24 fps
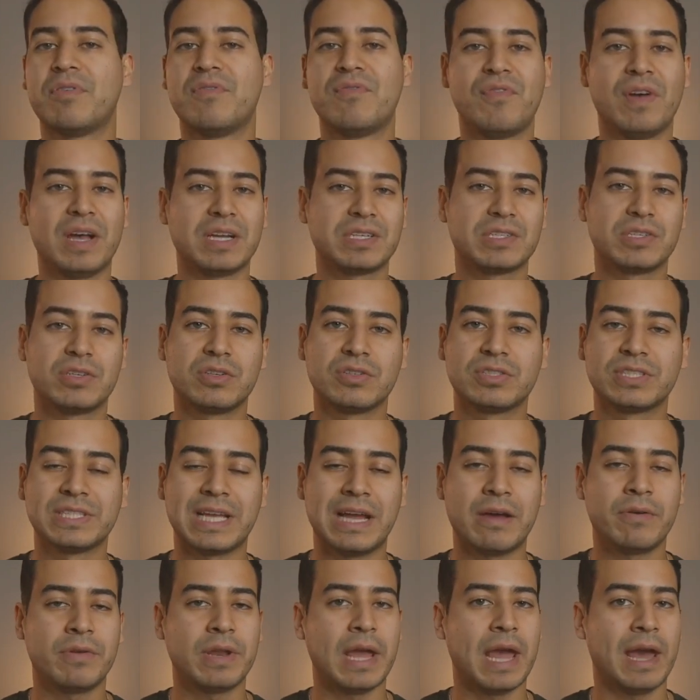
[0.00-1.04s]
professional
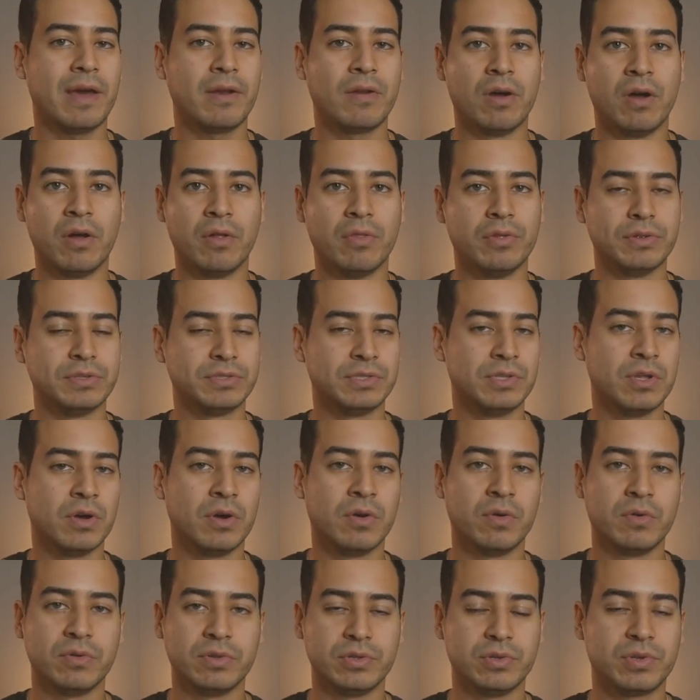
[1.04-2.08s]
sound at all. There's
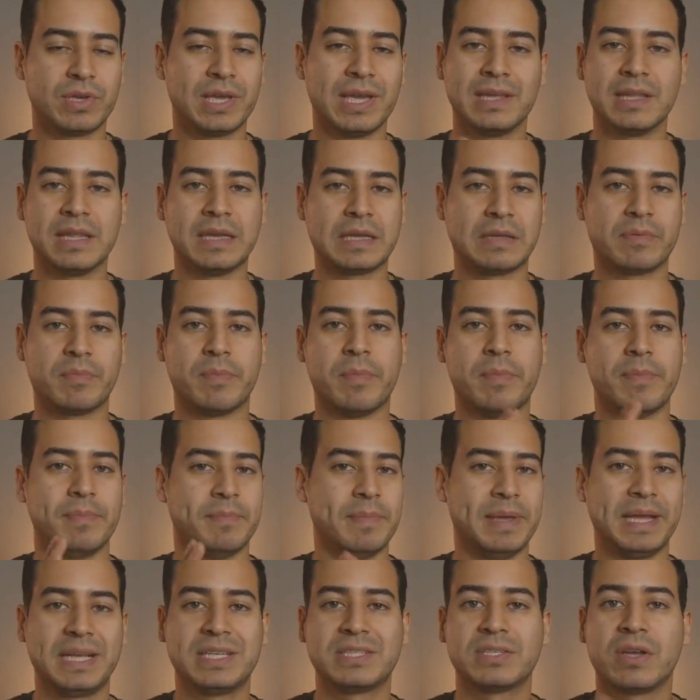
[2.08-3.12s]
no, you can't like
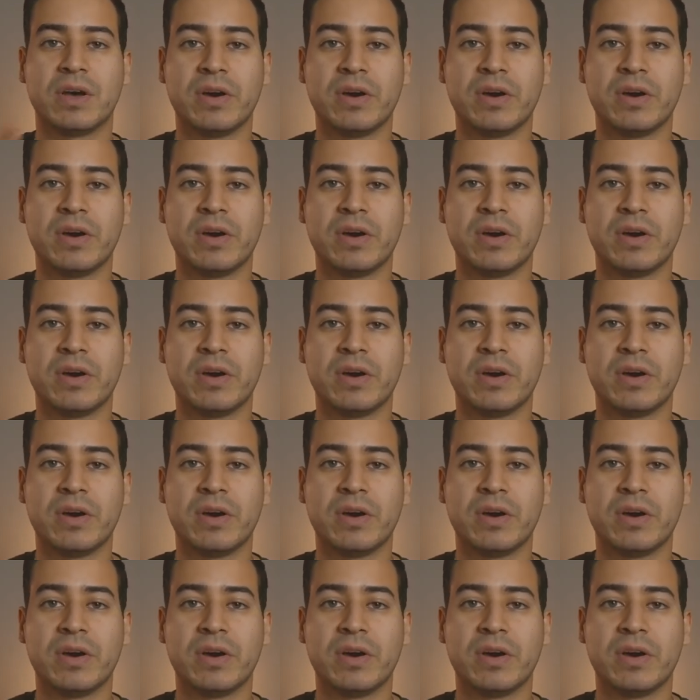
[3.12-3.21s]
mix